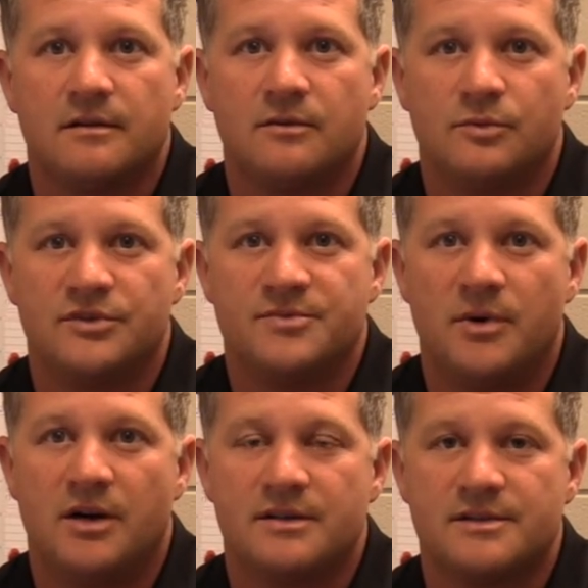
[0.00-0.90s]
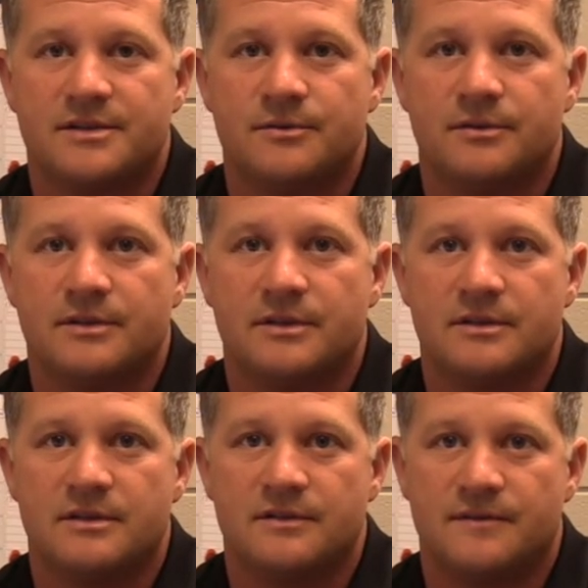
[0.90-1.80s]
uh, response to it
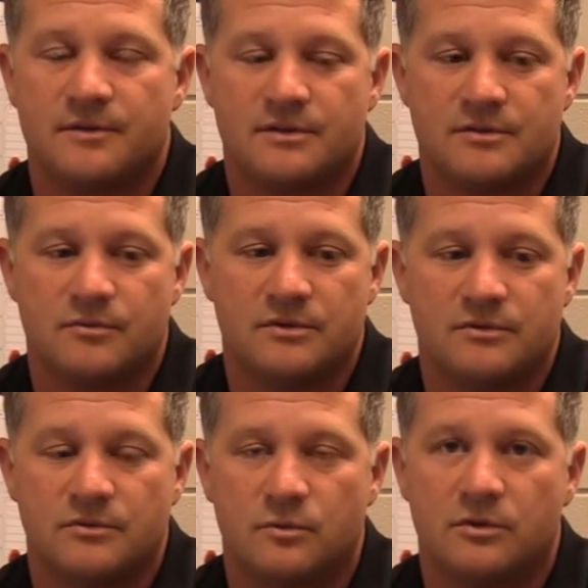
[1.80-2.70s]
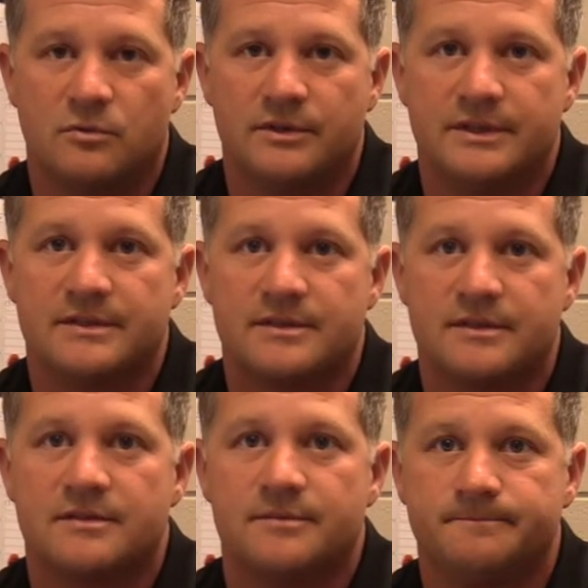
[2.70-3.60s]
as far as what you would with this
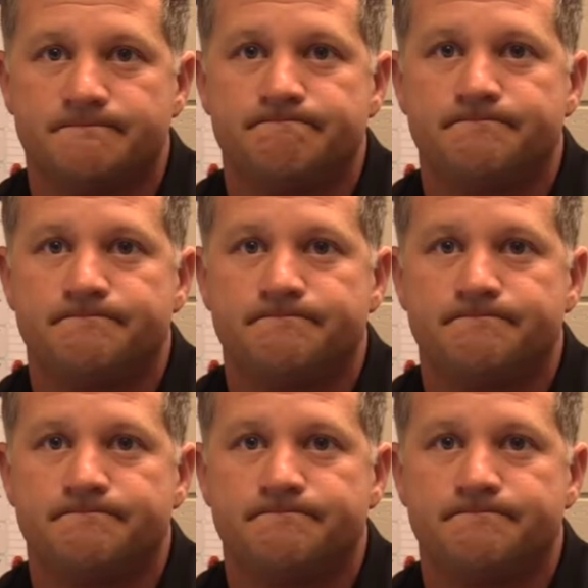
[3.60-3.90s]
system.